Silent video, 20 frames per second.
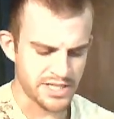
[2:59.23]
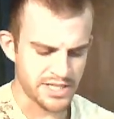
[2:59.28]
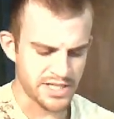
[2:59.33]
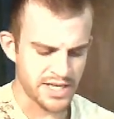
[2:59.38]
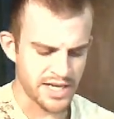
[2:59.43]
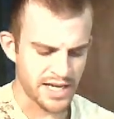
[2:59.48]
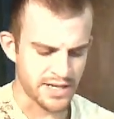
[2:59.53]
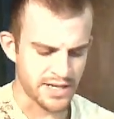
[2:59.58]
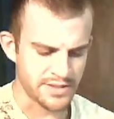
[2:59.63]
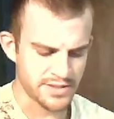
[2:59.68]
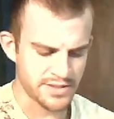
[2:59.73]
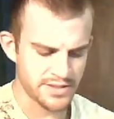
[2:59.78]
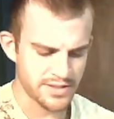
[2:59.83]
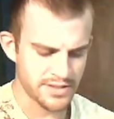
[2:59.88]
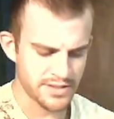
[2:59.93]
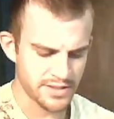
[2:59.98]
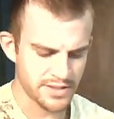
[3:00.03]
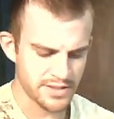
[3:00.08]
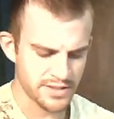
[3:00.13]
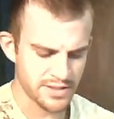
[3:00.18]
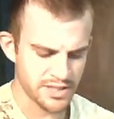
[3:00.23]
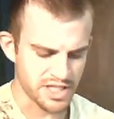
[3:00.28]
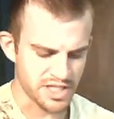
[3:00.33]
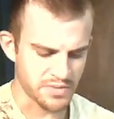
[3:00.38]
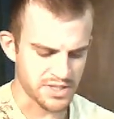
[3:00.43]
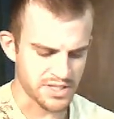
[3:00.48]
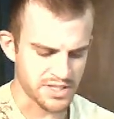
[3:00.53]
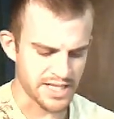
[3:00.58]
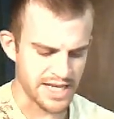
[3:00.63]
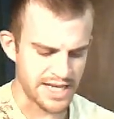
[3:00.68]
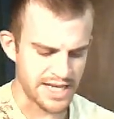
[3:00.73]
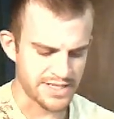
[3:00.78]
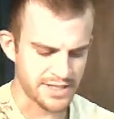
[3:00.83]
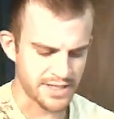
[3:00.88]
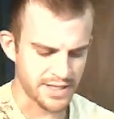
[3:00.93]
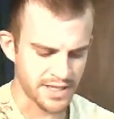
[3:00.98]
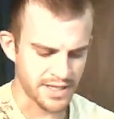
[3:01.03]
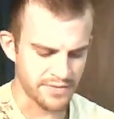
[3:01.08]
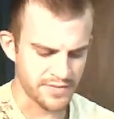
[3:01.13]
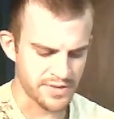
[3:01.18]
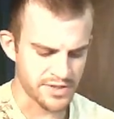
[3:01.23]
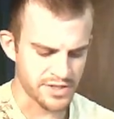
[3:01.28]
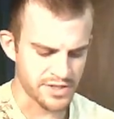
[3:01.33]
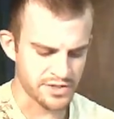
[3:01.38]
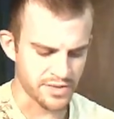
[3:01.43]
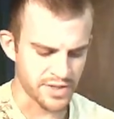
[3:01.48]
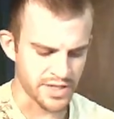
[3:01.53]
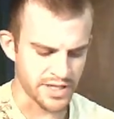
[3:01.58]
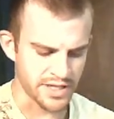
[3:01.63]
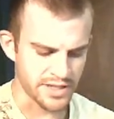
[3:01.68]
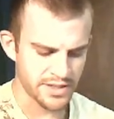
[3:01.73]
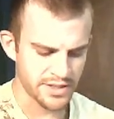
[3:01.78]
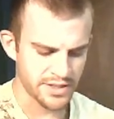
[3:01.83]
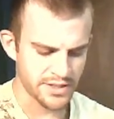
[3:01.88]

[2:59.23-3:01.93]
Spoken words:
she danced. She was last to leave the street,